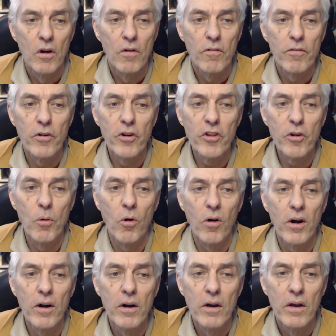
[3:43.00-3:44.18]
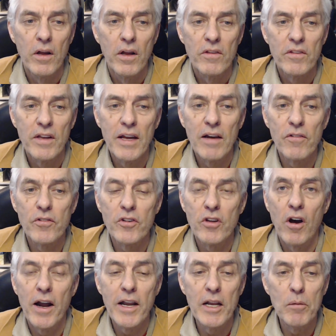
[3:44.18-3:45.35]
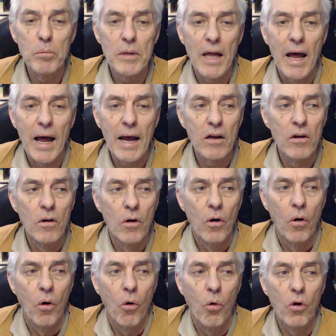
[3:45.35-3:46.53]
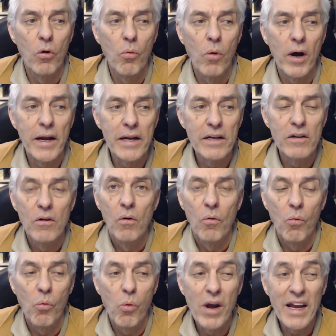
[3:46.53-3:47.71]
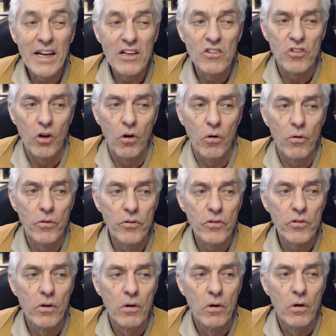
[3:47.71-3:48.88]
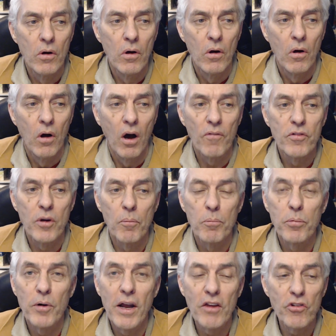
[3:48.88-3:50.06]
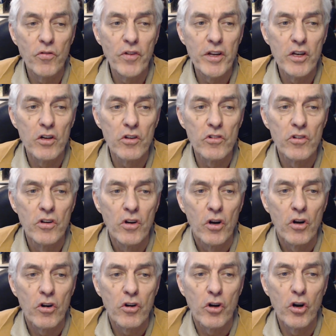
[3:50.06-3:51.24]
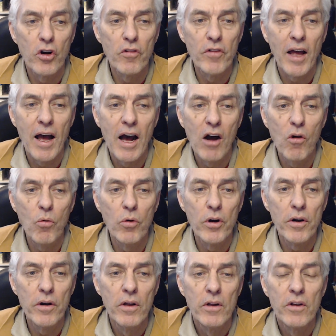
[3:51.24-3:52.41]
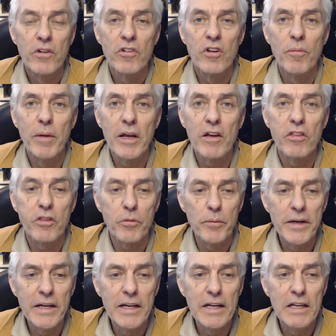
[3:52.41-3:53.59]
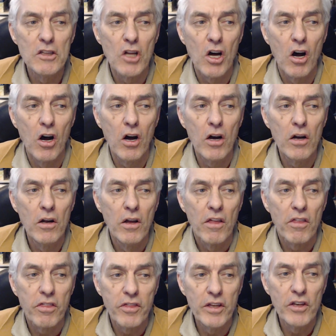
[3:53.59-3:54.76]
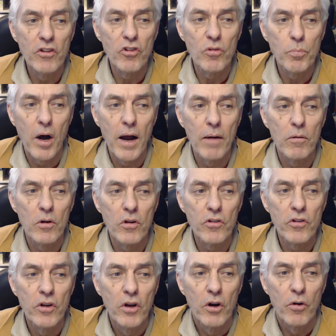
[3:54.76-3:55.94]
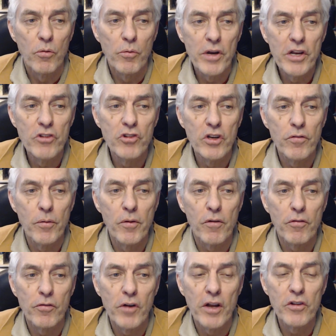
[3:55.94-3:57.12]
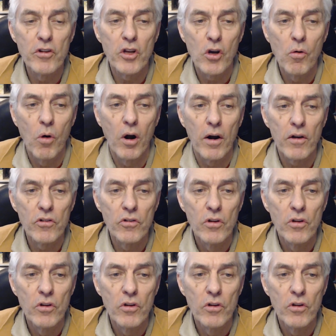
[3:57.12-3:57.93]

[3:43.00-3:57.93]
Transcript: Furthermore, they have tiny black or white wake zones of compressed fields curving outward to make three long, thin spirals reaching from the front of the quarks.